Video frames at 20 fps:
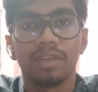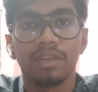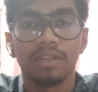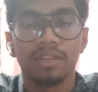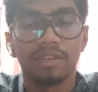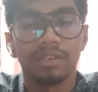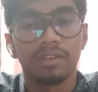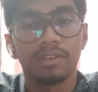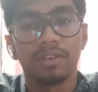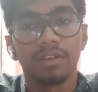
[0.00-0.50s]

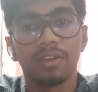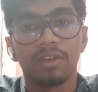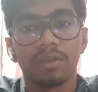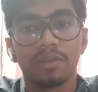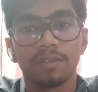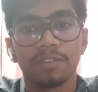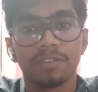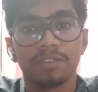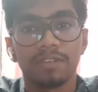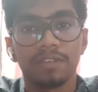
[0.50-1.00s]
at
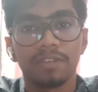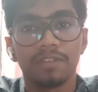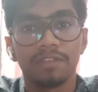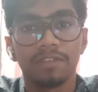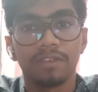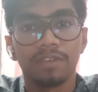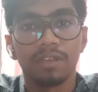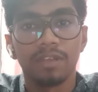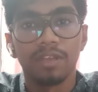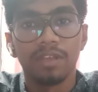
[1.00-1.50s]
Ernakulam itself.
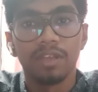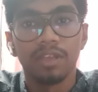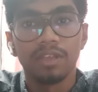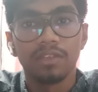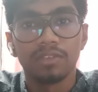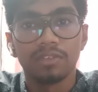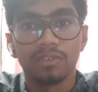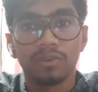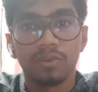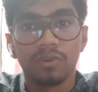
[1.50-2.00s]

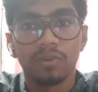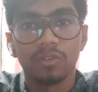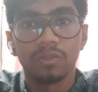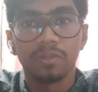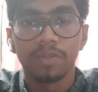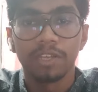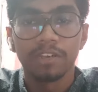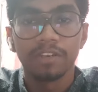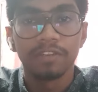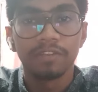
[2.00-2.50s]
So
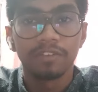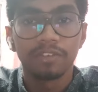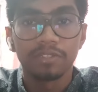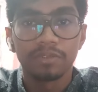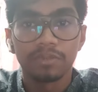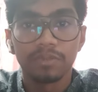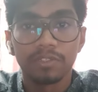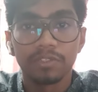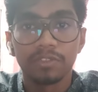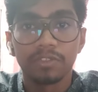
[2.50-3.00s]
the main
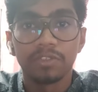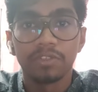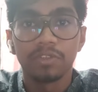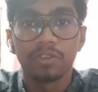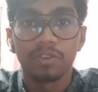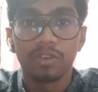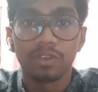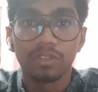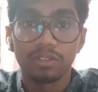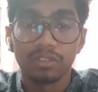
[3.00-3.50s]
difference between
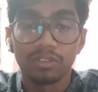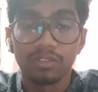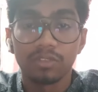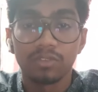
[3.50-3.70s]
your other